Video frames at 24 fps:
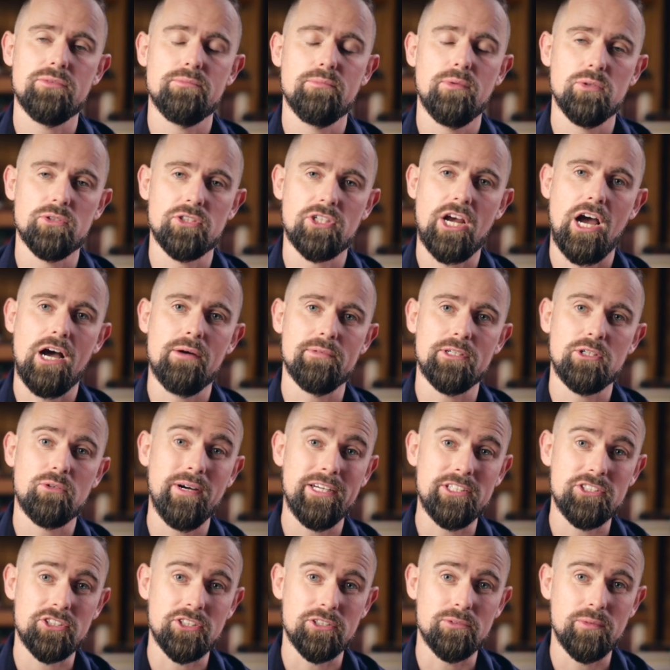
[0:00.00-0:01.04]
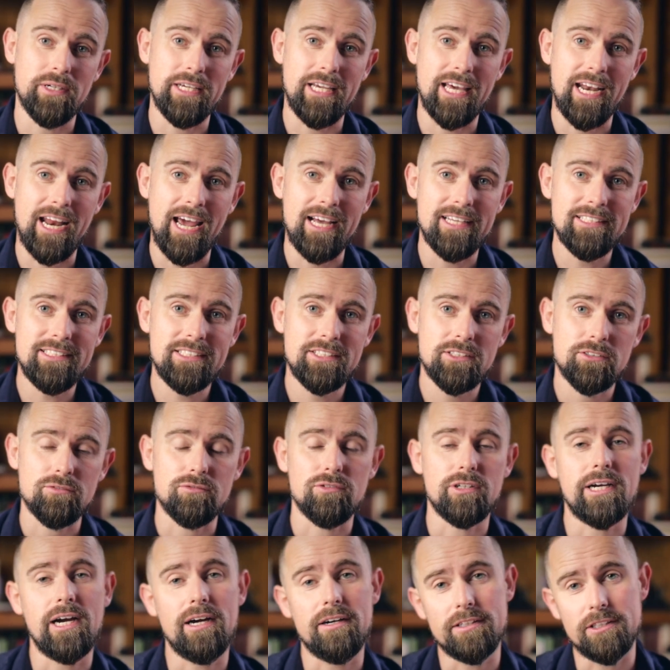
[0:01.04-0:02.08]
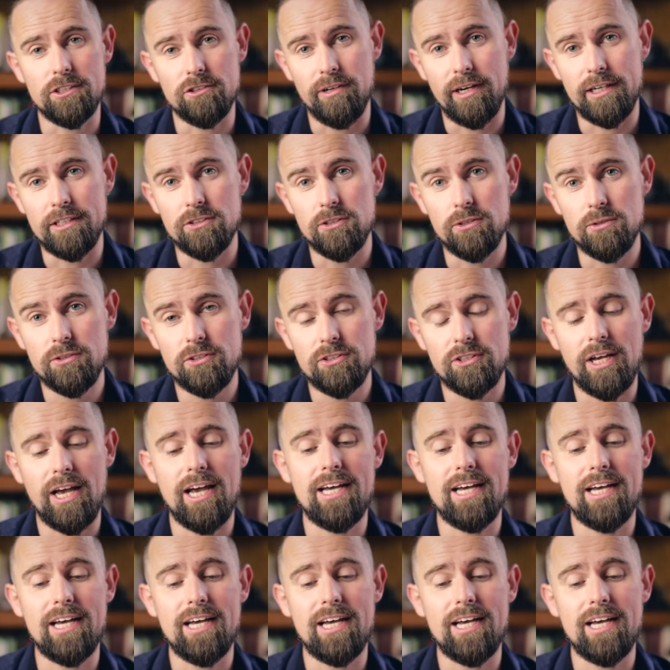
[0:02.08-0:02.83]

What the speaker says: most common question we get asked regarding granules,